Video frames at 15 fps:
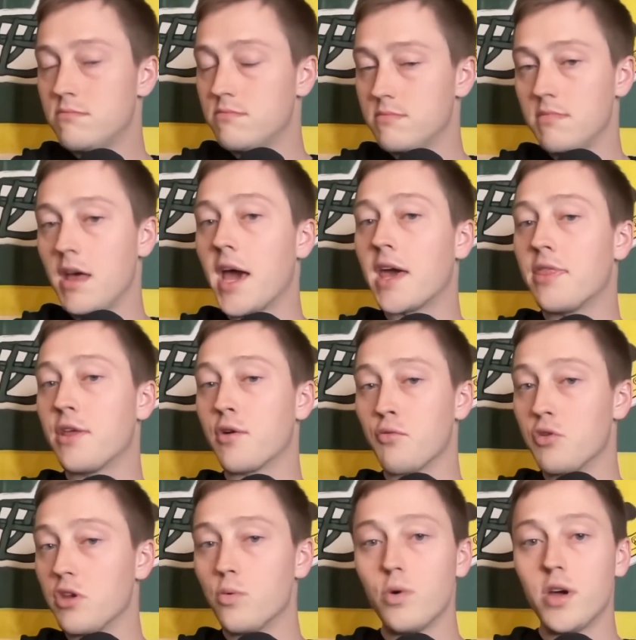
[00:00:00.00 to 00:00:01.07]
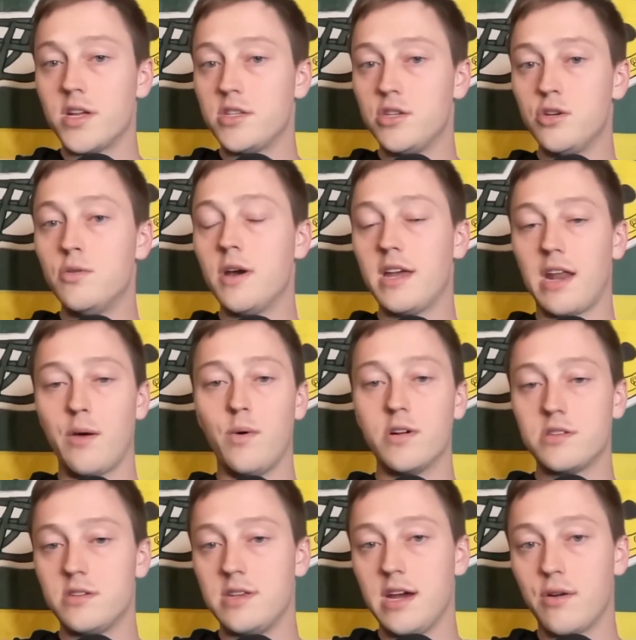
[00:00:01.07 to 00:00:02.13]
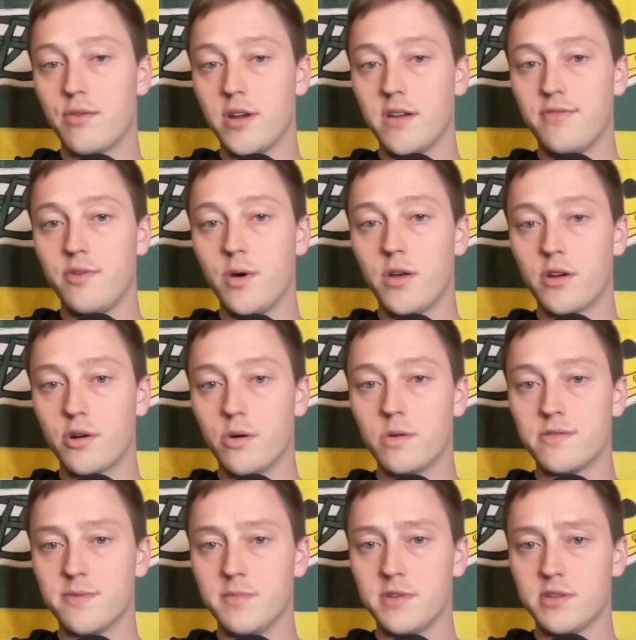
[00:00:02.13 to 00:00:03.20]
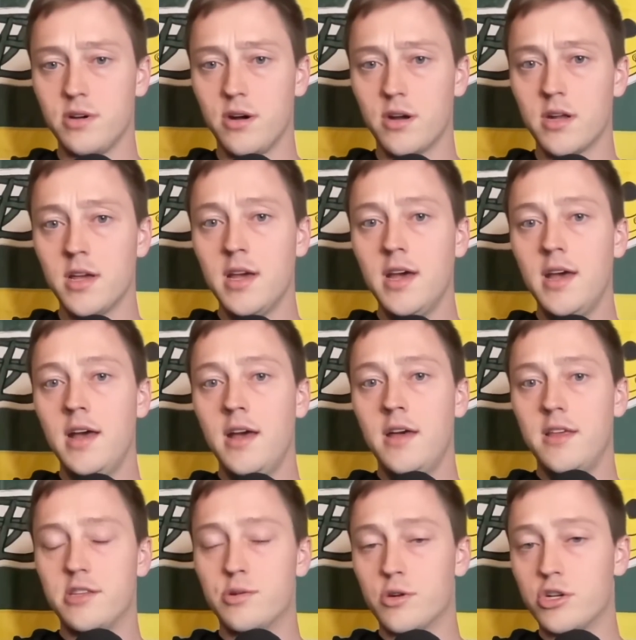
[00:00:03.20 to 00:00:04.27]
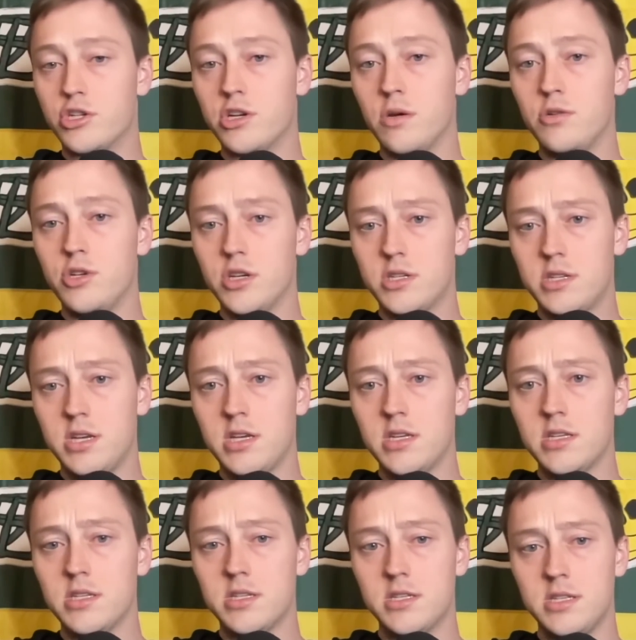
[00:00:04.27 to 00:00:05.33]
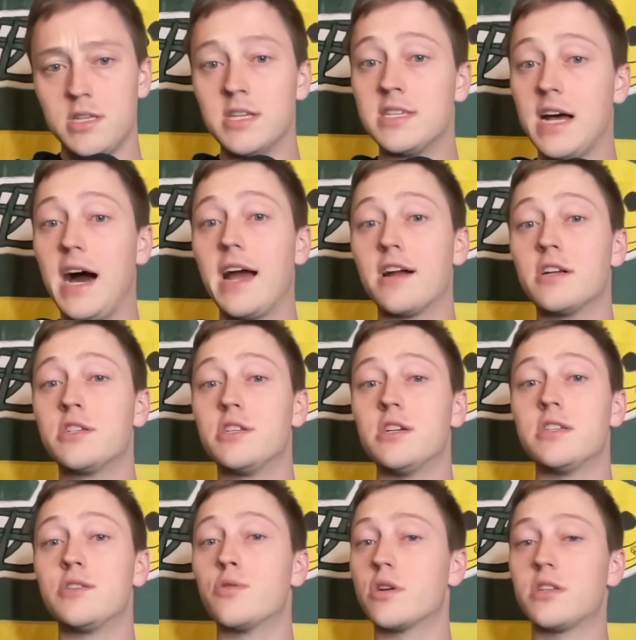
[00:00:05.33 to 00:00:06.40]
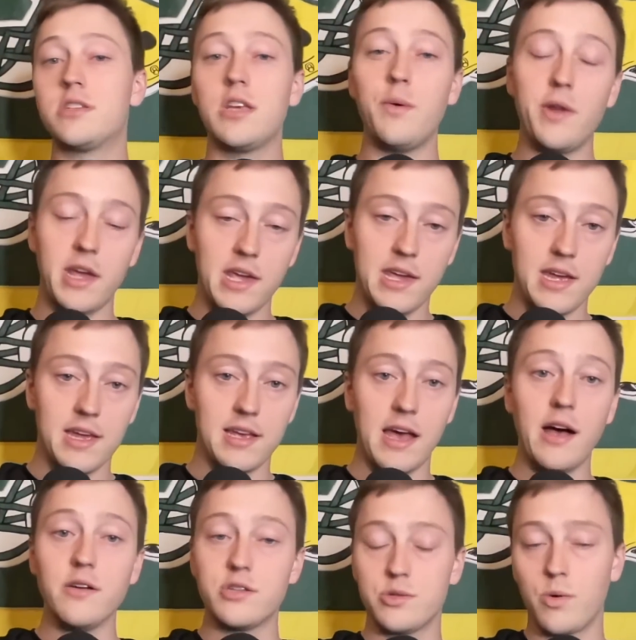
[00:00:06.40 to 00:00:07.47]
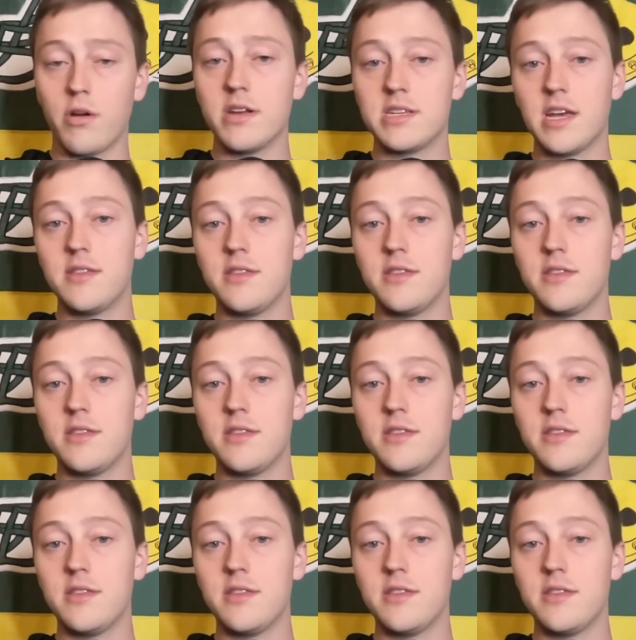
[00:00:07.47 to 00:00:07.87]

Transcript: like they're really willing to. And I want to now read a few other quotes from Lazard that sort of show just his desire to sort of see what he can get elsewhere. He said